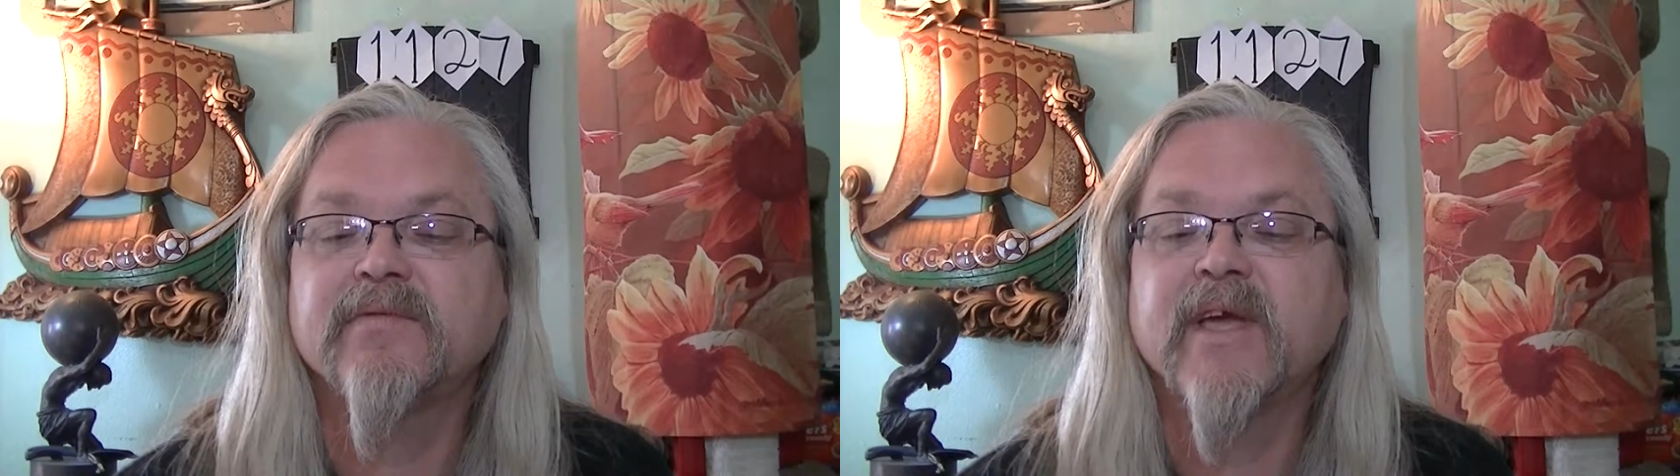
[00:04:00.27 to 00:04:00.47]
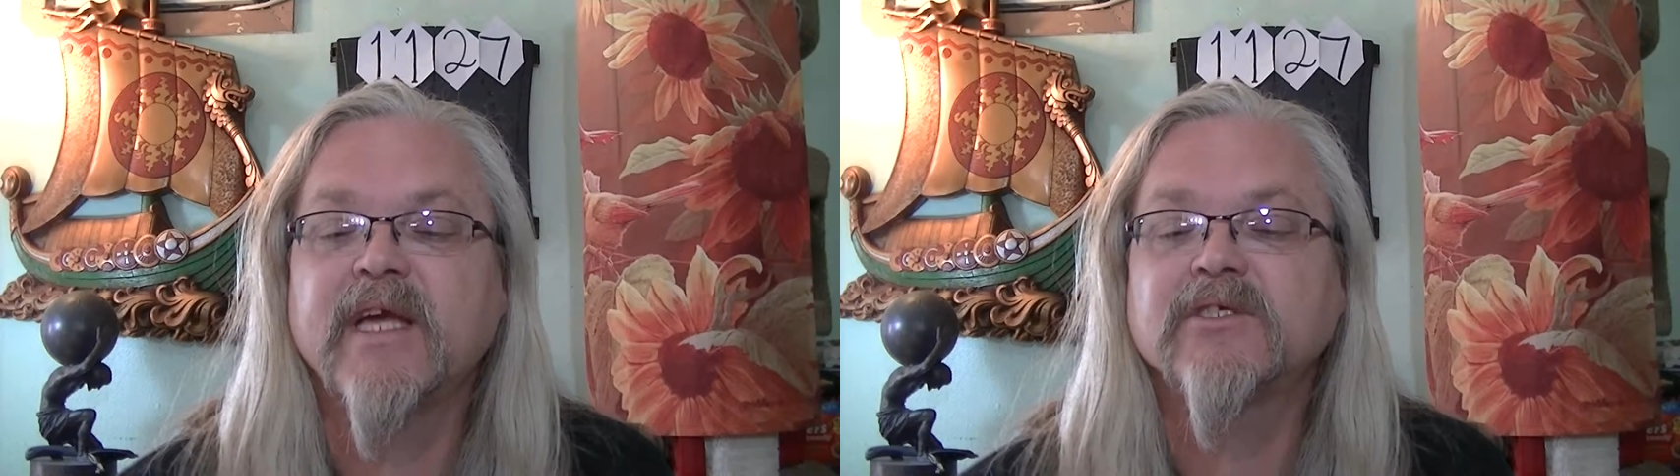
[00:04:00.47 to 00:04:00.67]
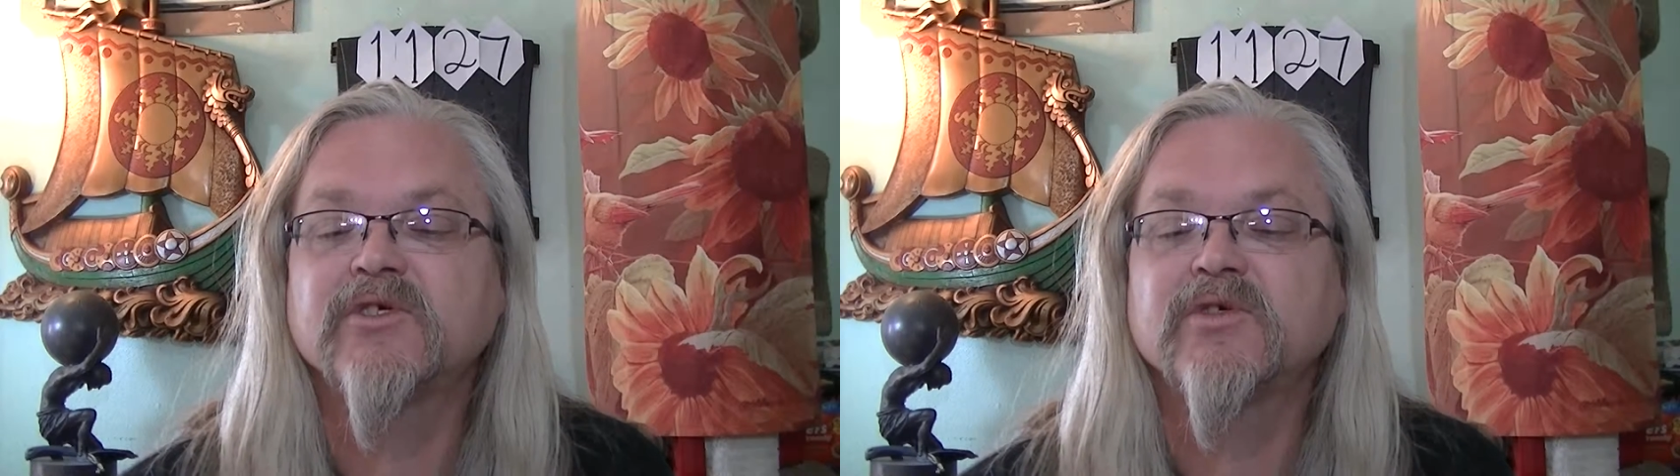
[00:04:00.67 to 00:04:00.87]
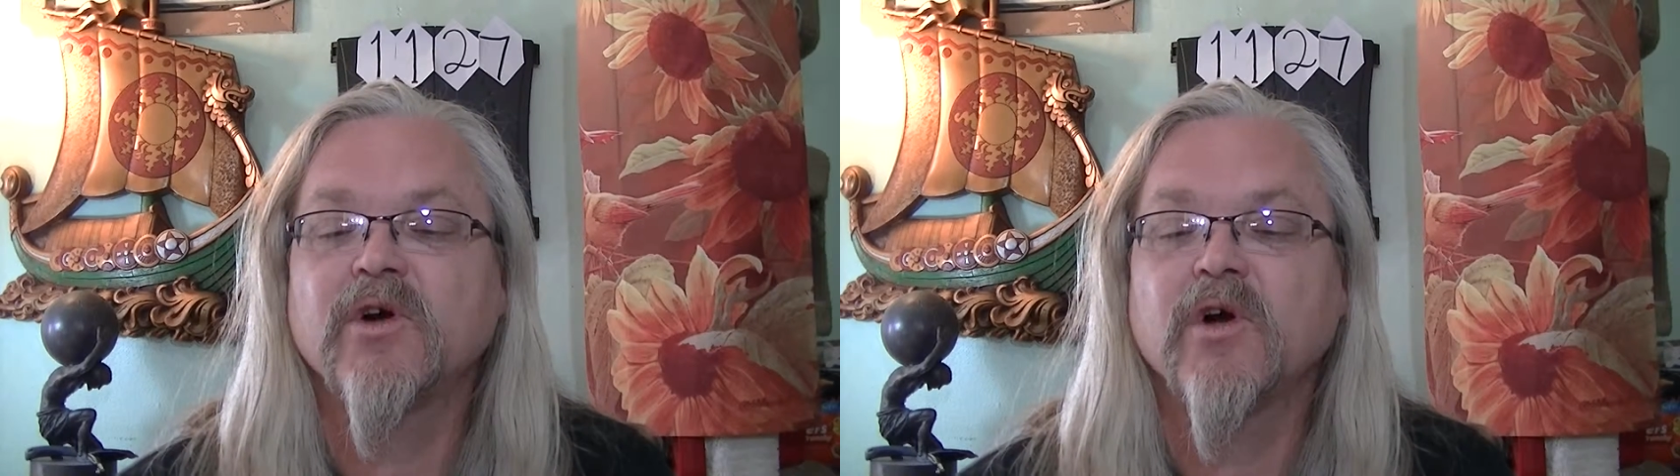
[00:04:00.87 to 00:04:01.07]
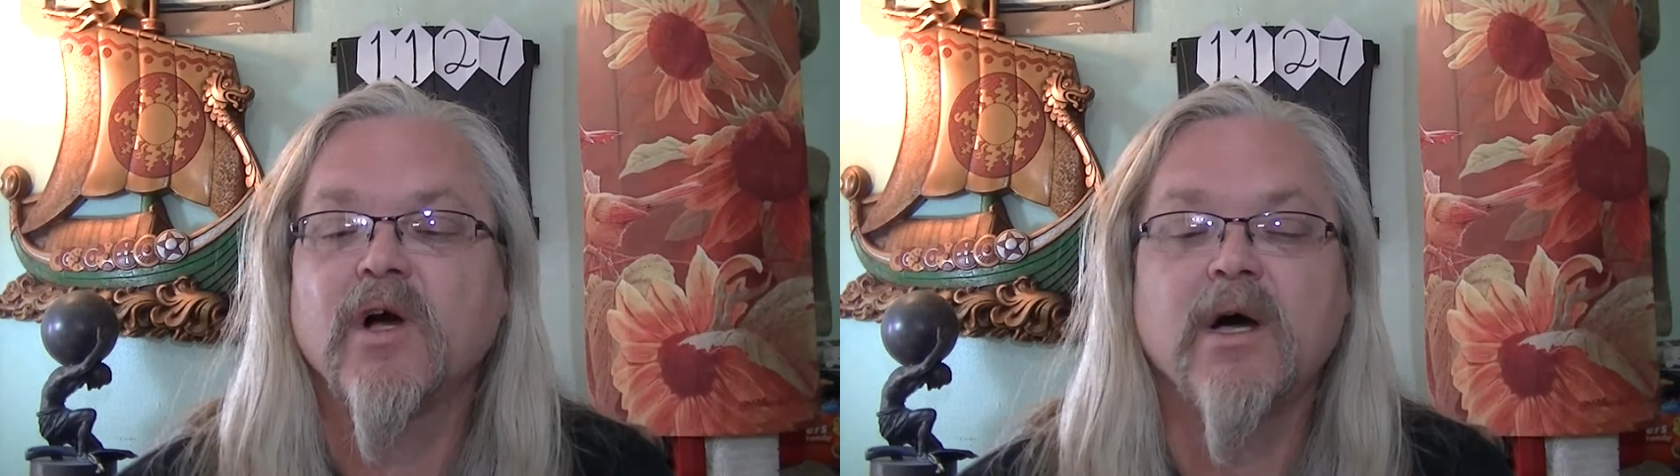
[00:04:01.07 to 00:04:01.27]
cancer
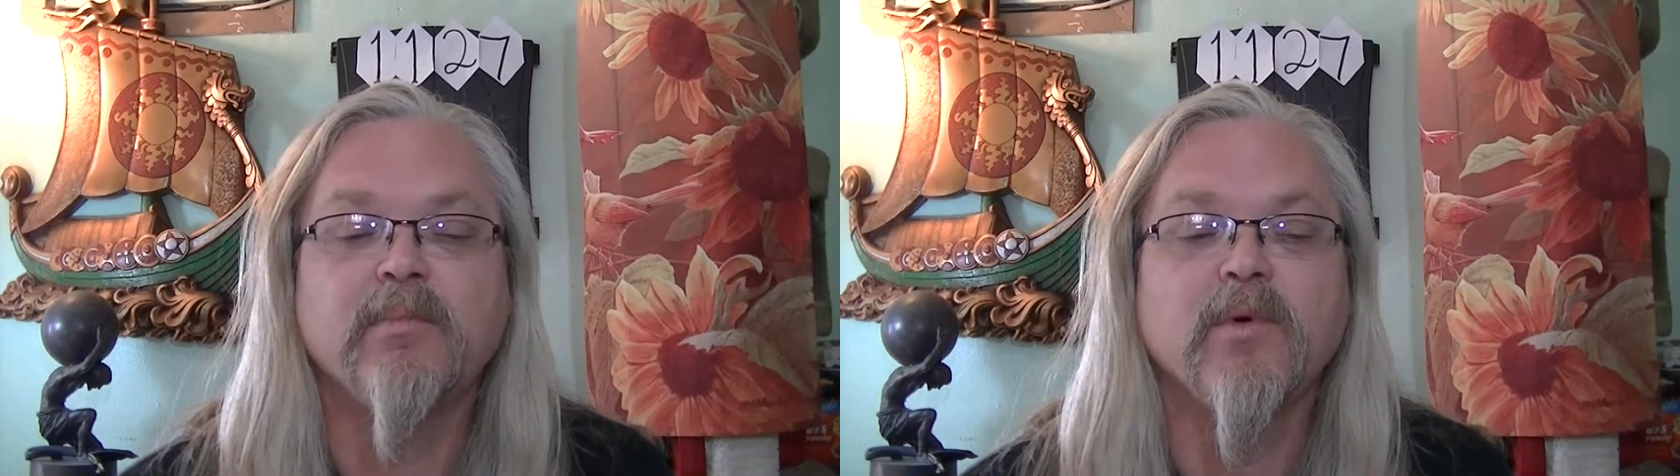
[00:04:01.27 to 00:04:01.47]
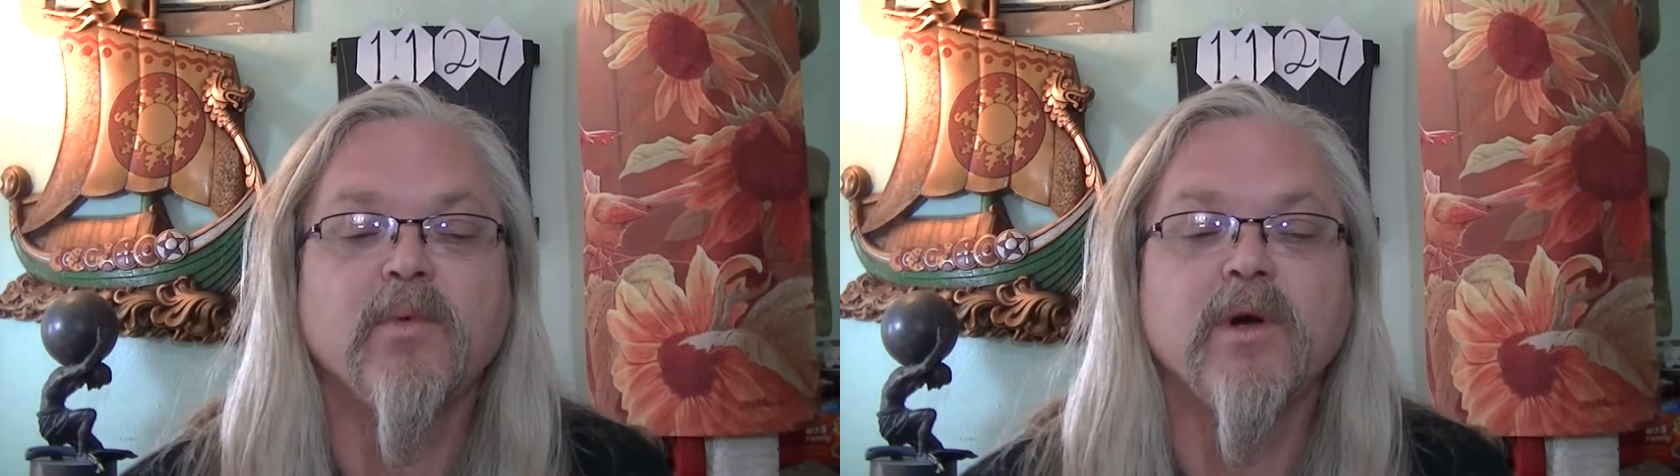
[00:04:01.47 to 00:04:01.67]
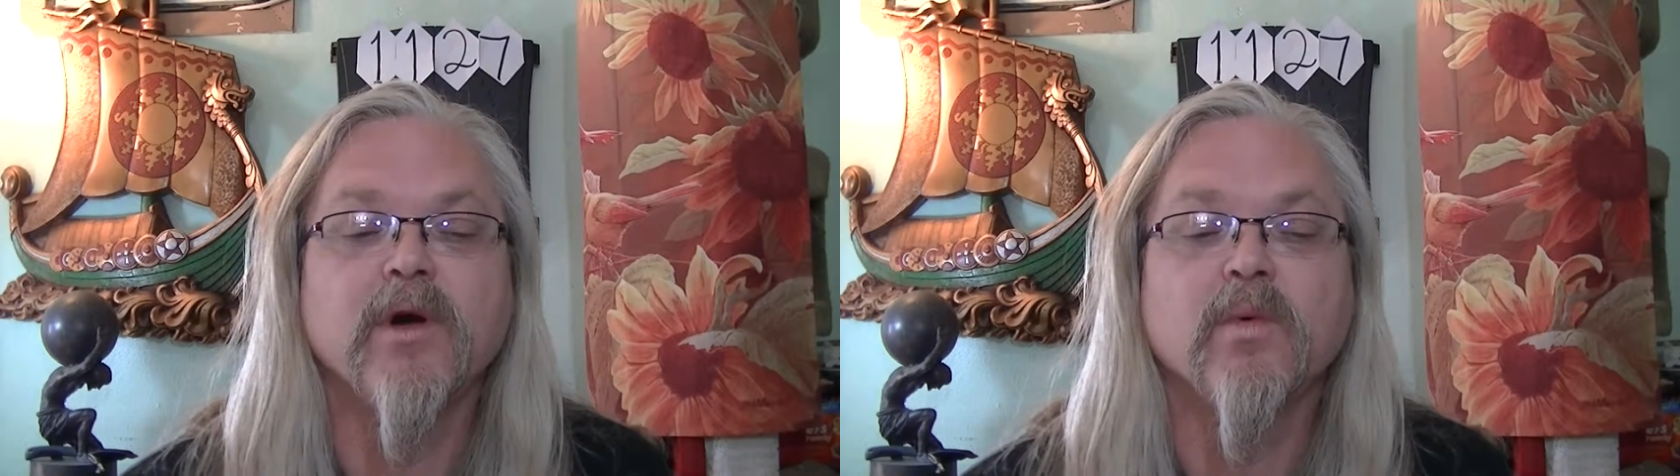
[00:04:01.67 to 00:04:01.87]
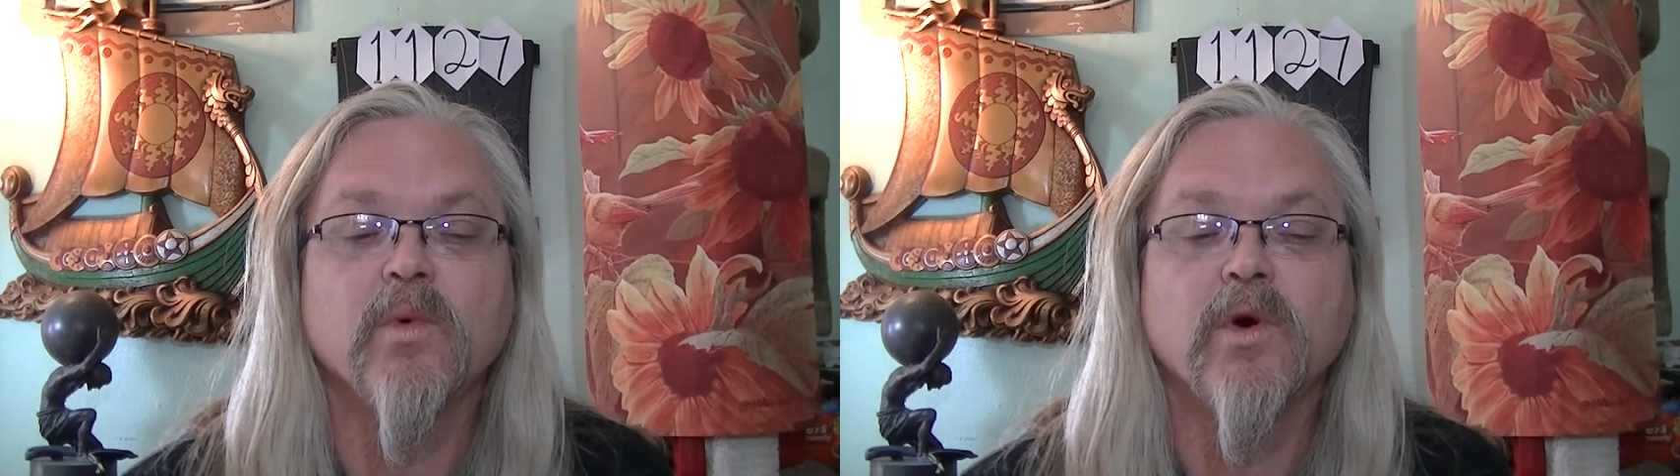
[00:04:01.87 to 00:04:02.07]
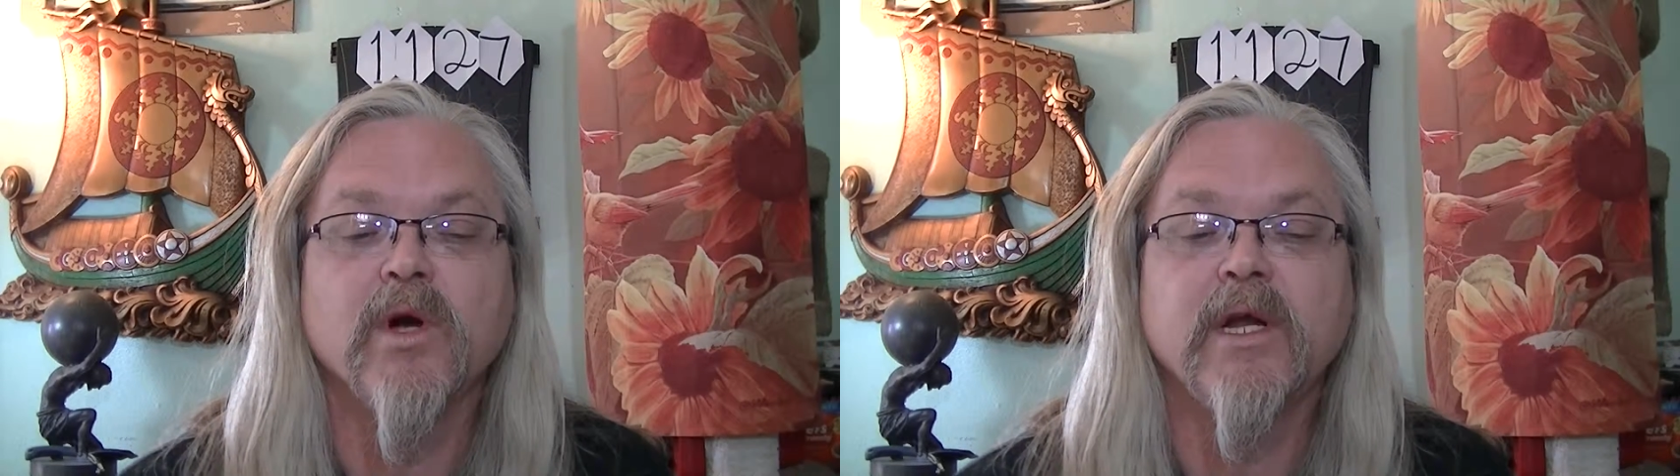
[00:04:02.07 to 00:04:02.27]
are up. We are
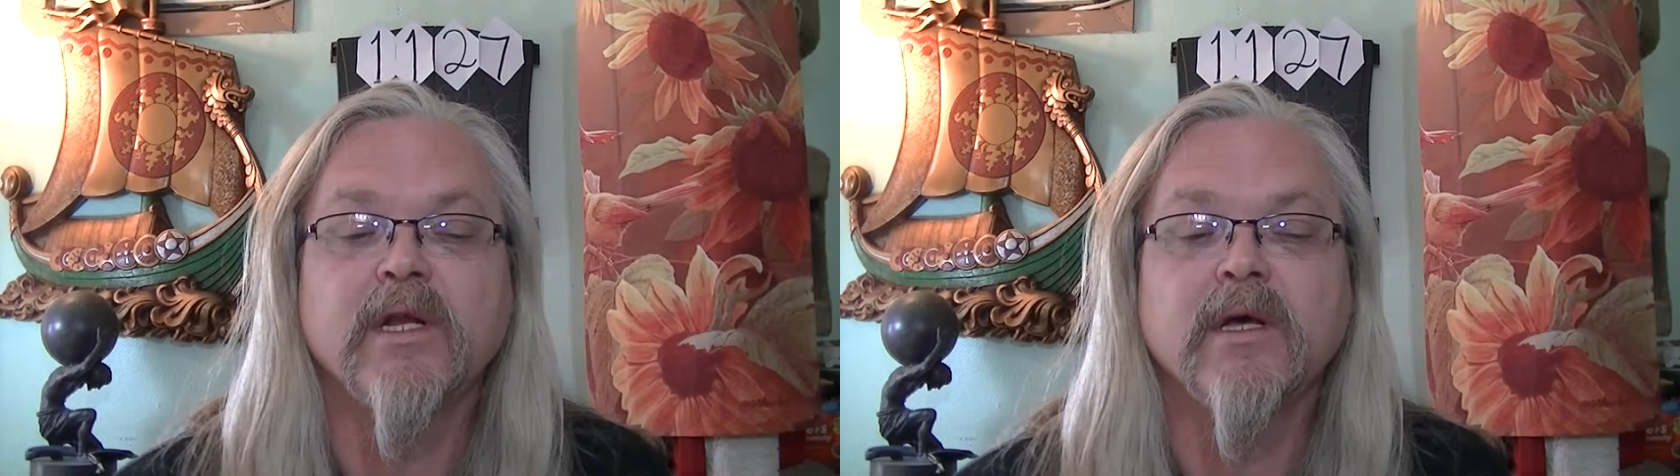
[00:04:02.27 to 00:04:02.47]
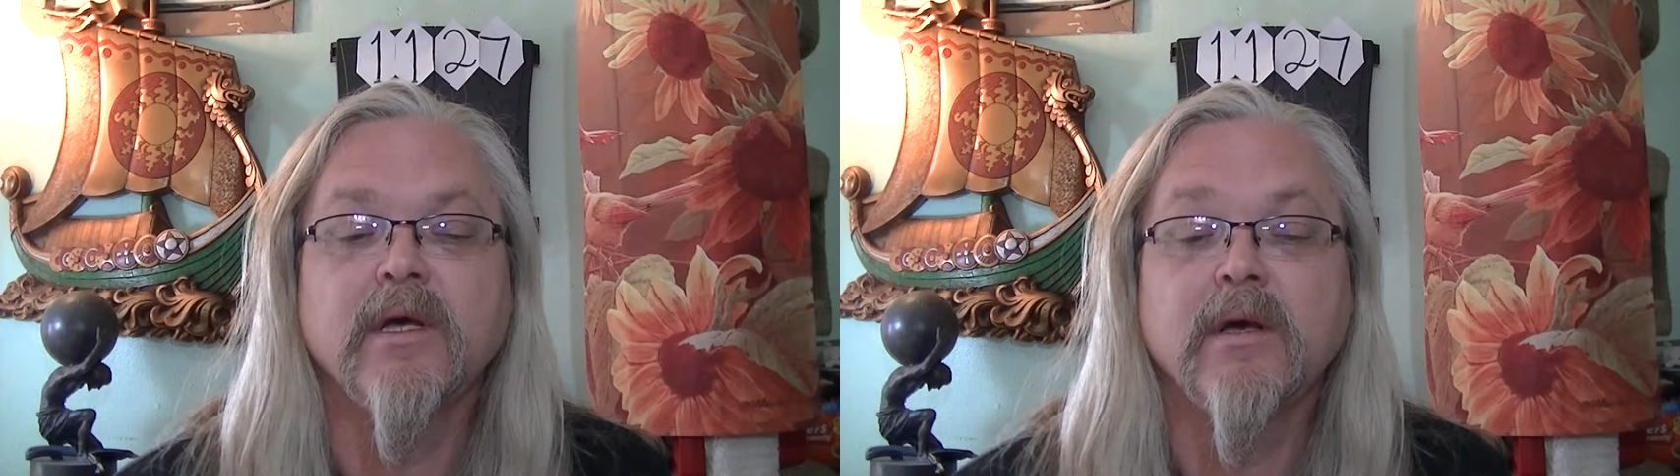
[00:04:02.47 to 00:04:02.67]
worried.